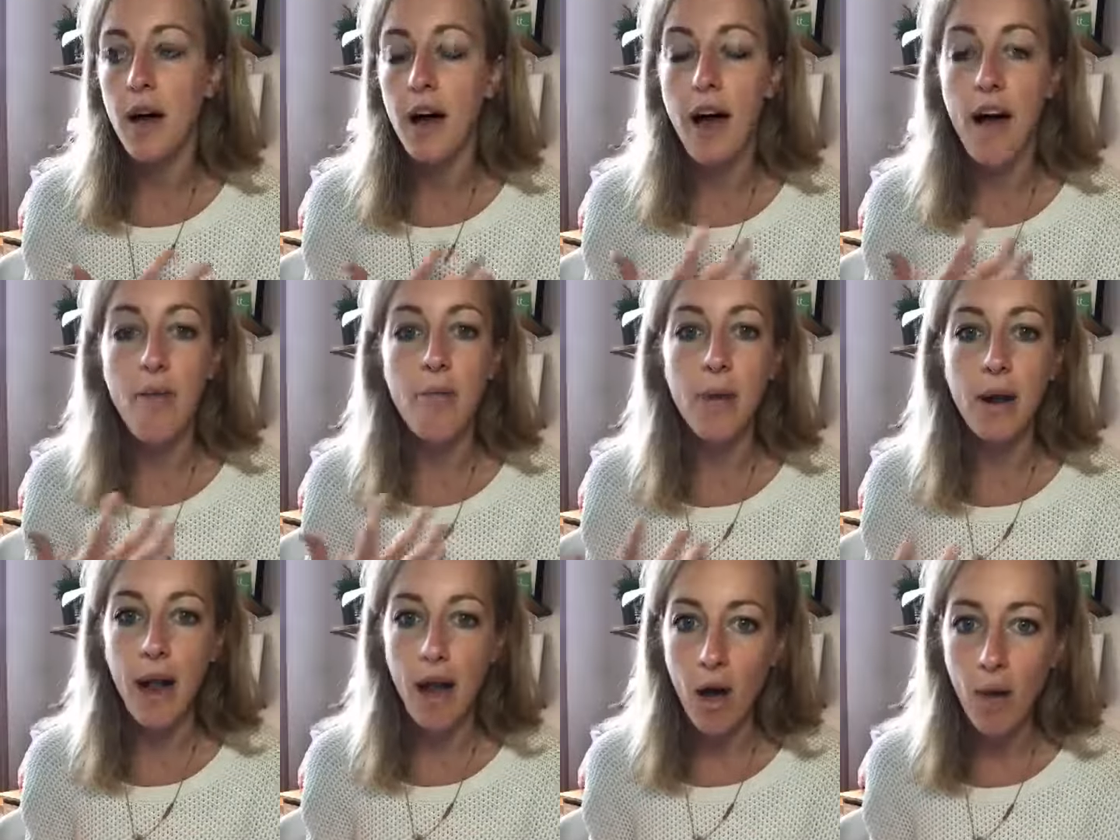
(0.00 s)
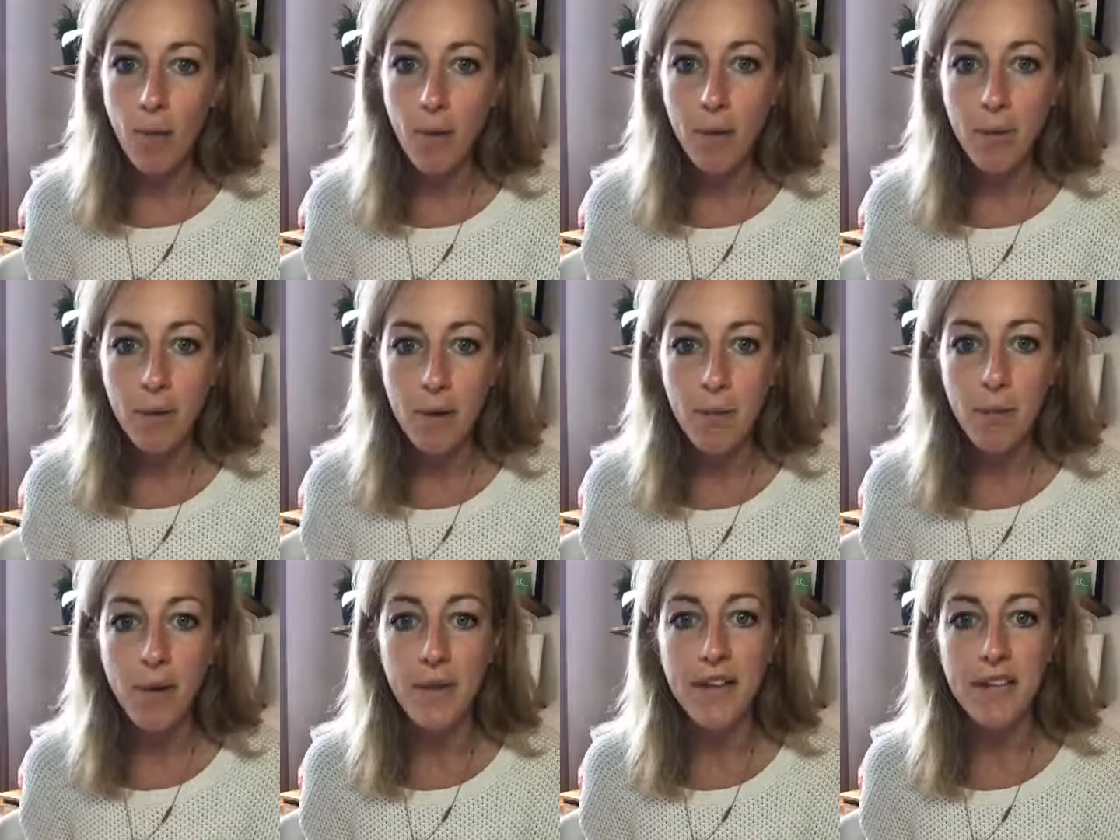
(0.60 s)
I've been helping
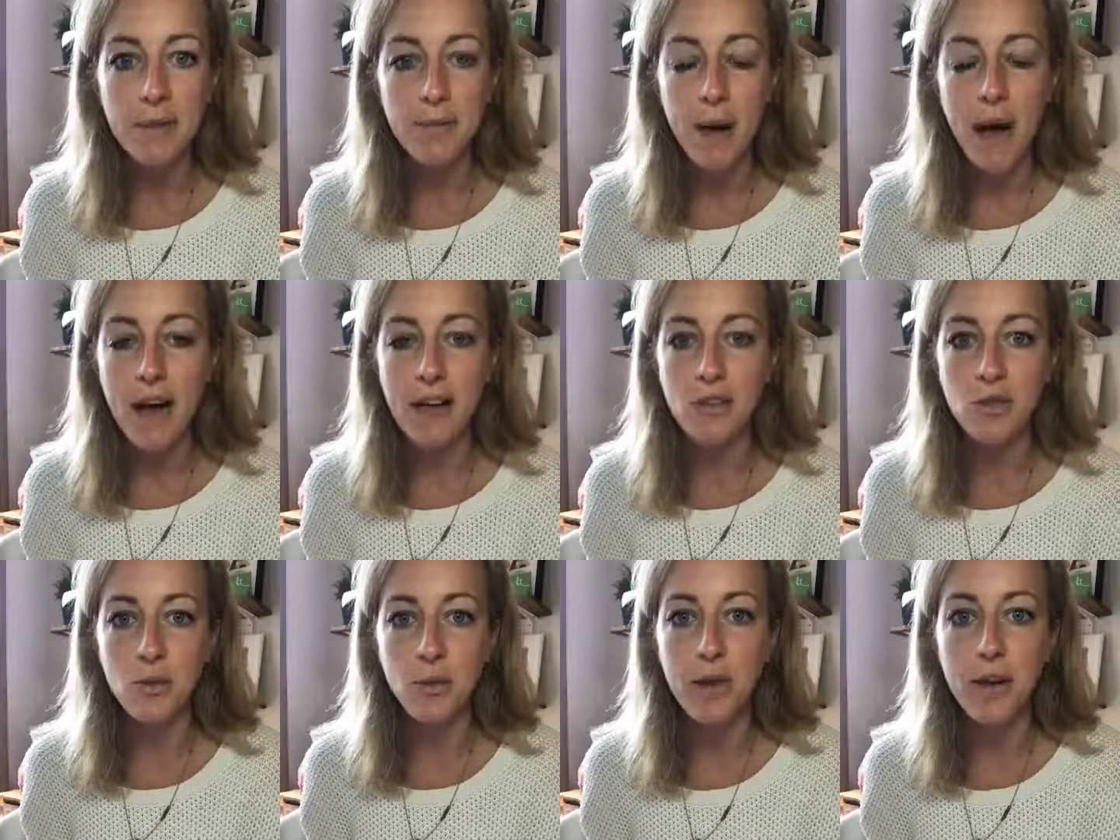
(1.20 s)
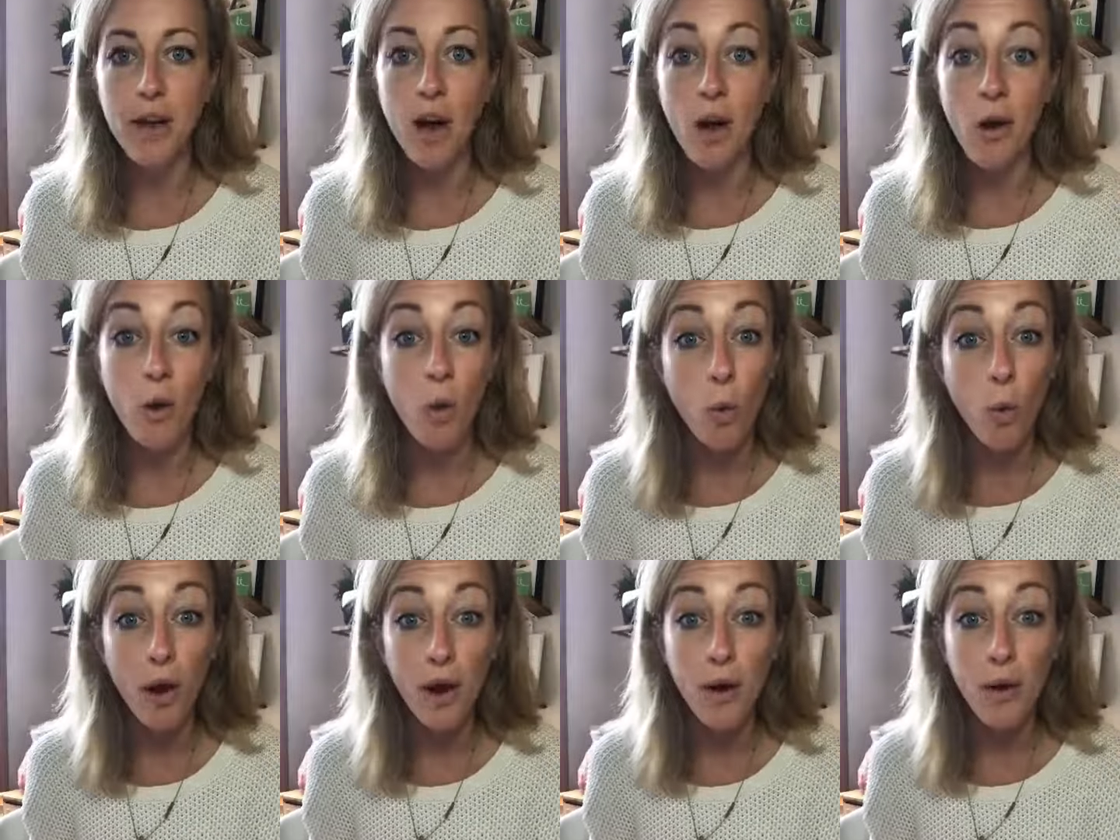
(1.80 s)
people this past week on a
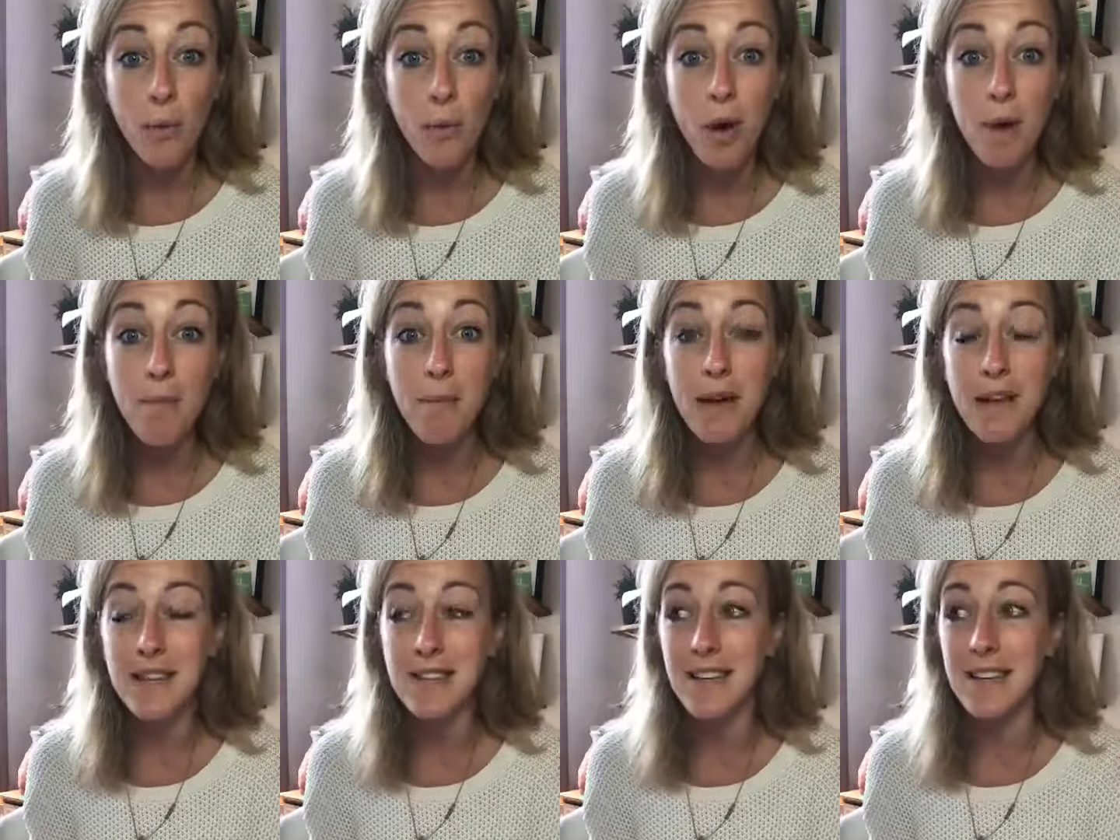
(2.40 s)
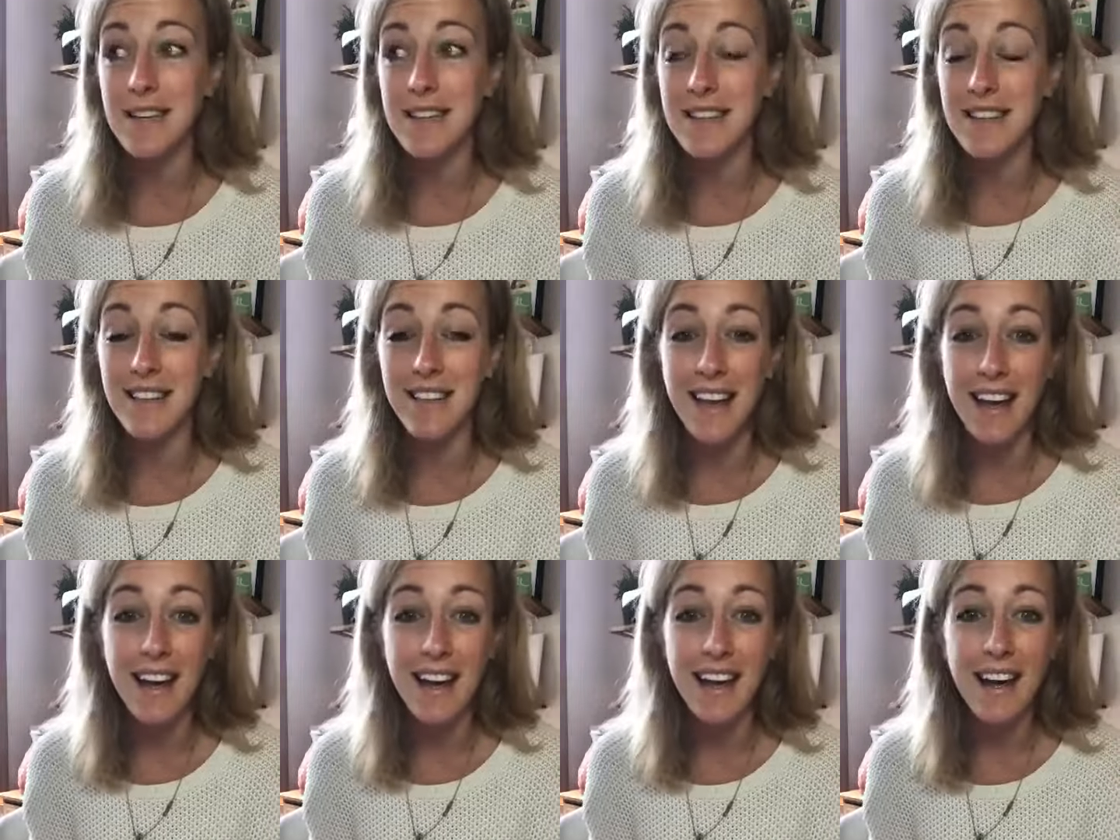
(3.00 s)
one on one basis. And
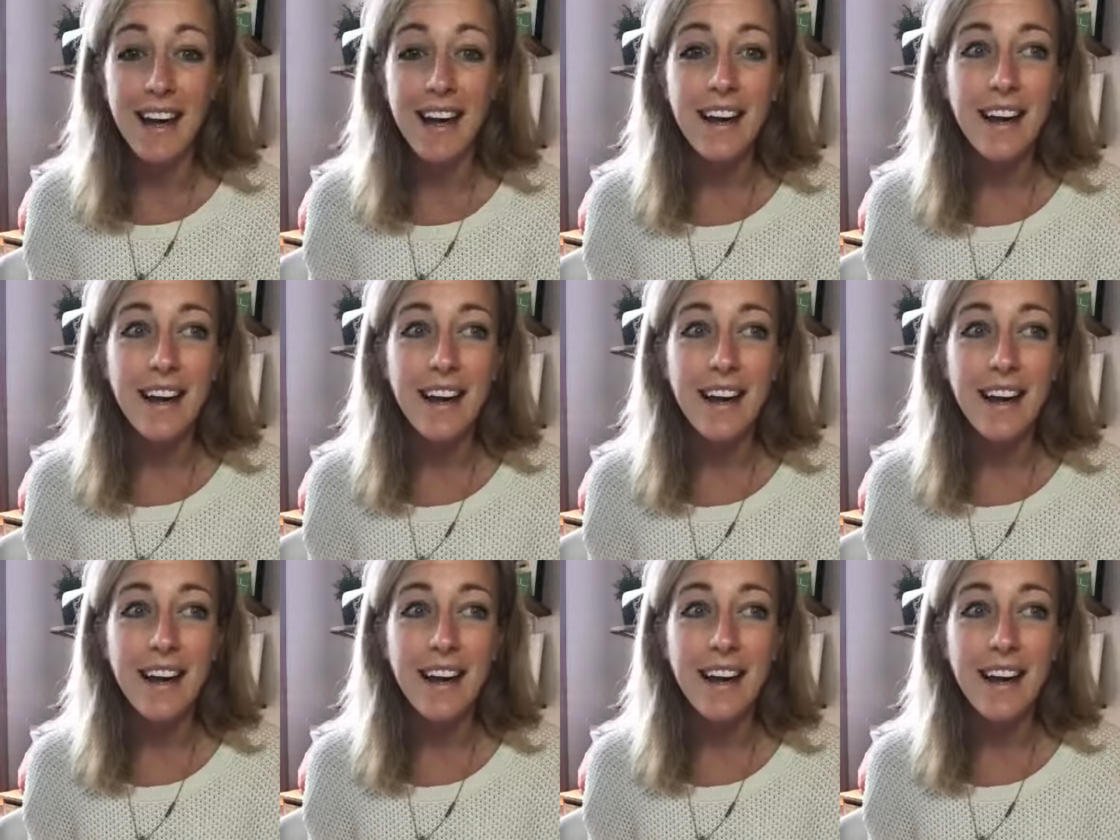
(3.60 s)
like,